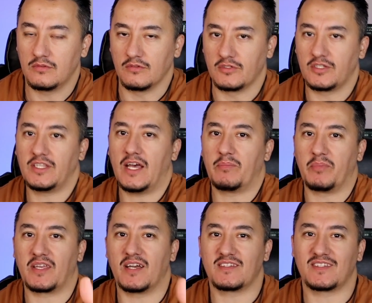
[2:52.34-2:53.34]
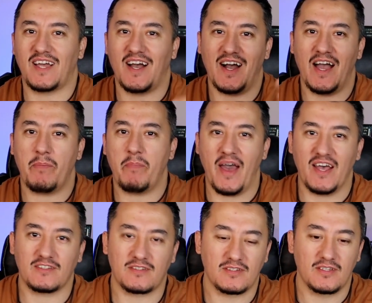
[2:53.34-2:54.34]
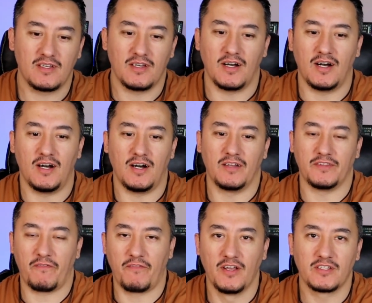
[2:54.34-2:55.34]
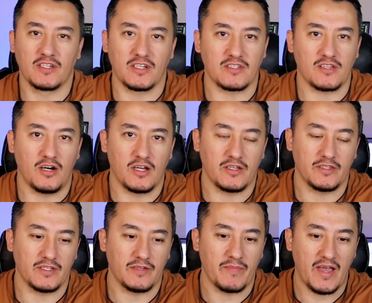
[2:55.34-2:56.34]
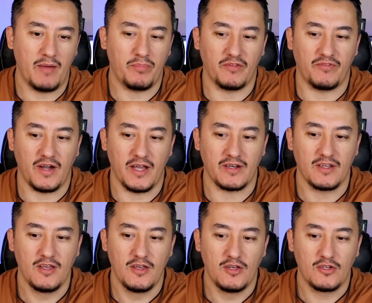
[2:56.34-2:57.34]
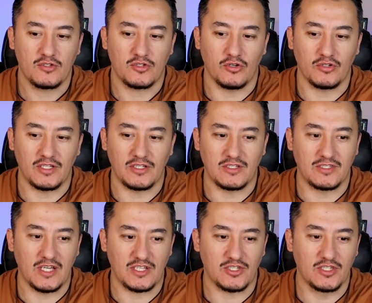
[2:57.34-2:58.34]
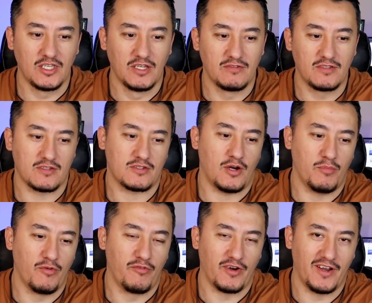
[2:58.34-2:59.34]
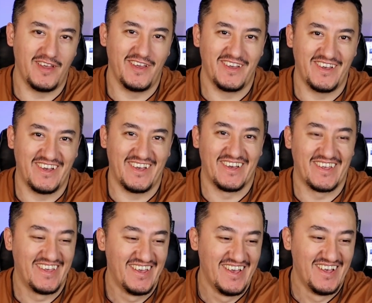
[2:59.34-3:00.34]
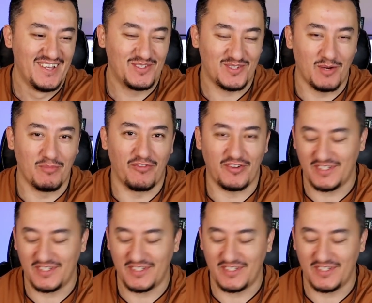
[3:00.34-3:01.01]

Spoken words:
You see that because it's a high pass, the filter is on the amplifier, so it just gives the subwoofer subwoofer